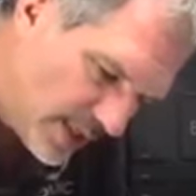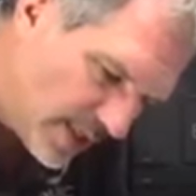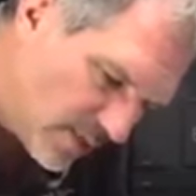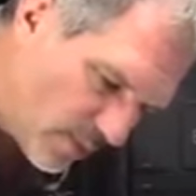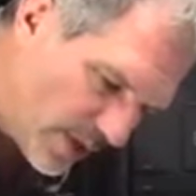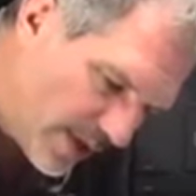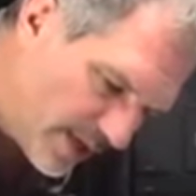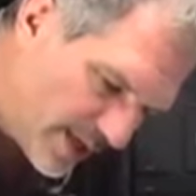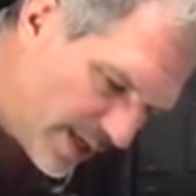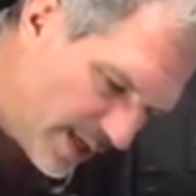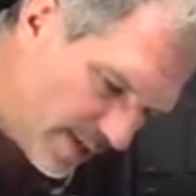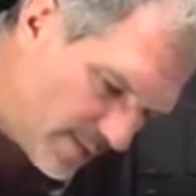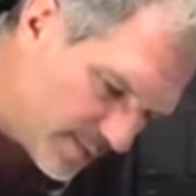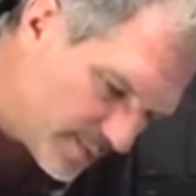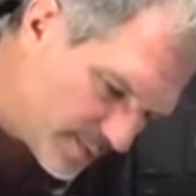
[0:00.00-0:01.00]
I'm wearing it
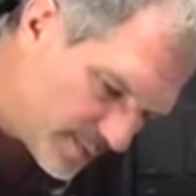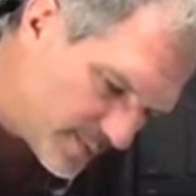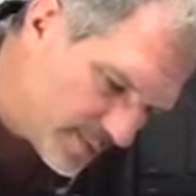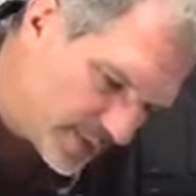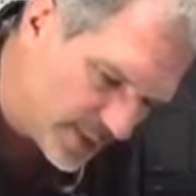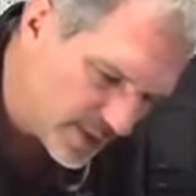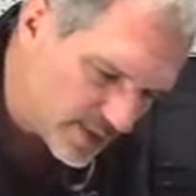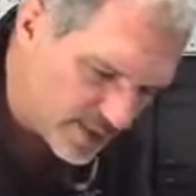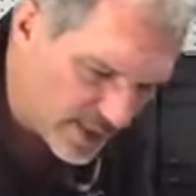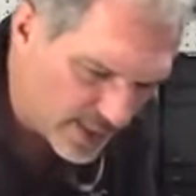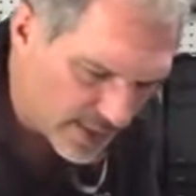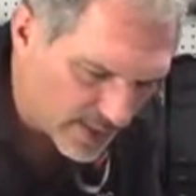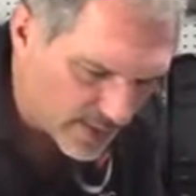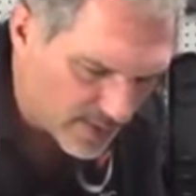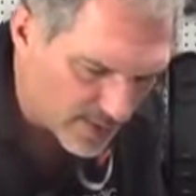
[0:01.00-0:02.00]
out. You can see
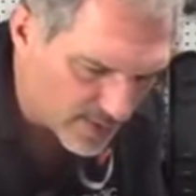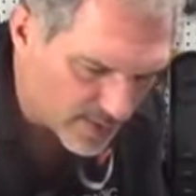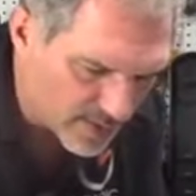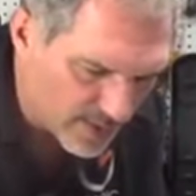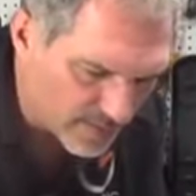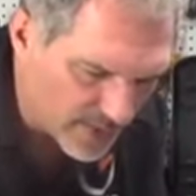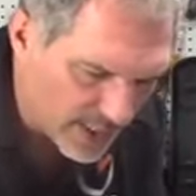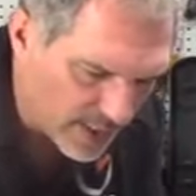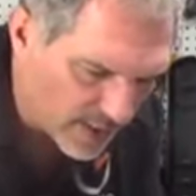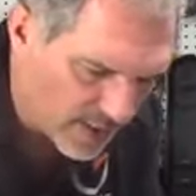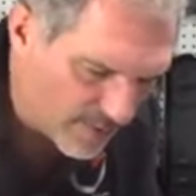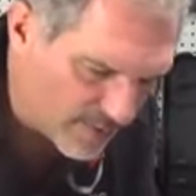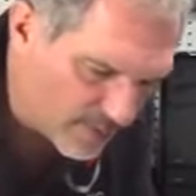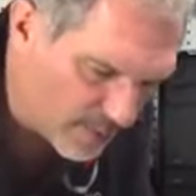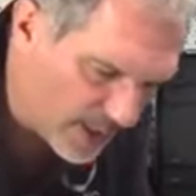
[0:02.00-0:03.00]
that I'm taking
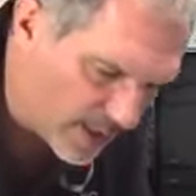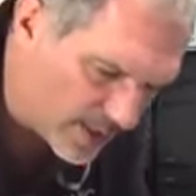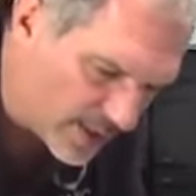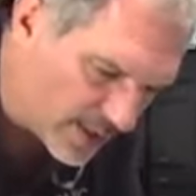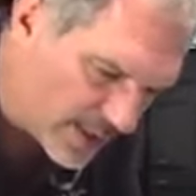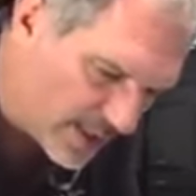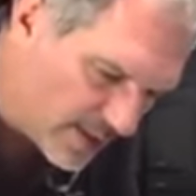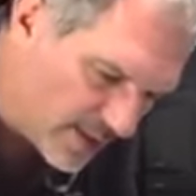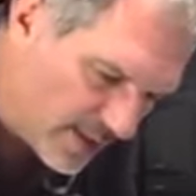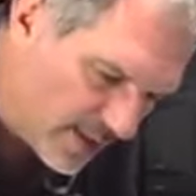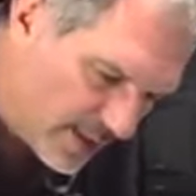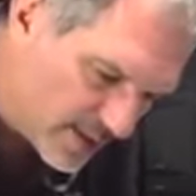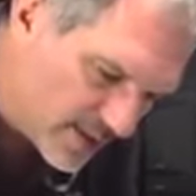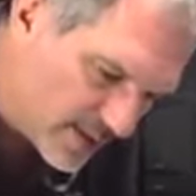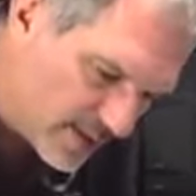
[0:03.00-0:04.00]
off the Bondic there.
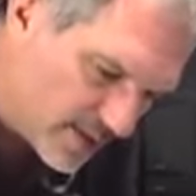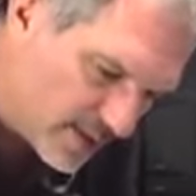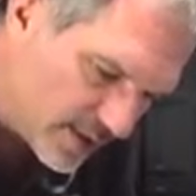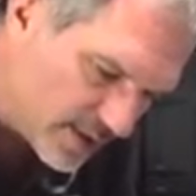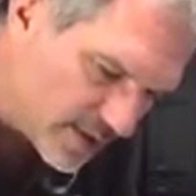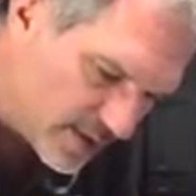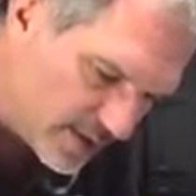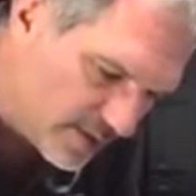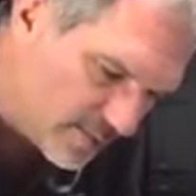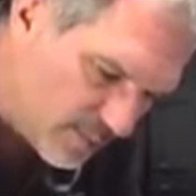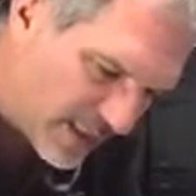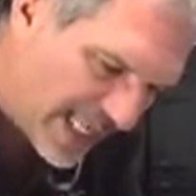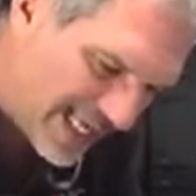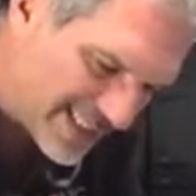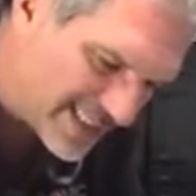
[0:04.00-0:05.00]
So this is just
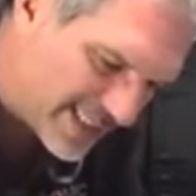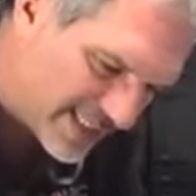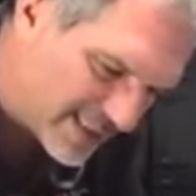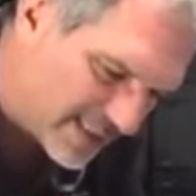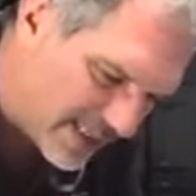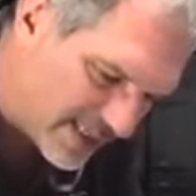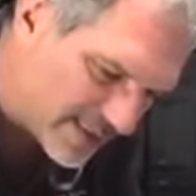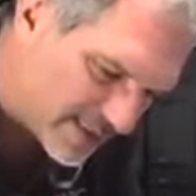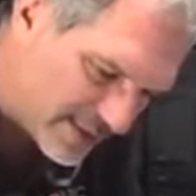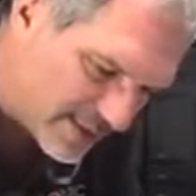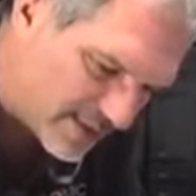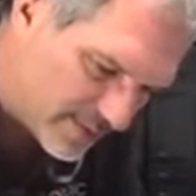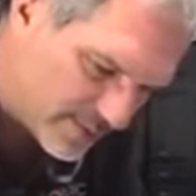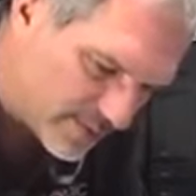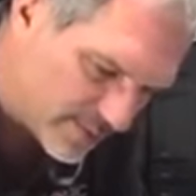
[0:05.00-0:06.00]
plastic dust
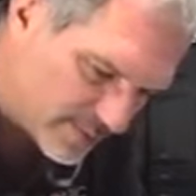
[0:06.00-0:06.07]
now.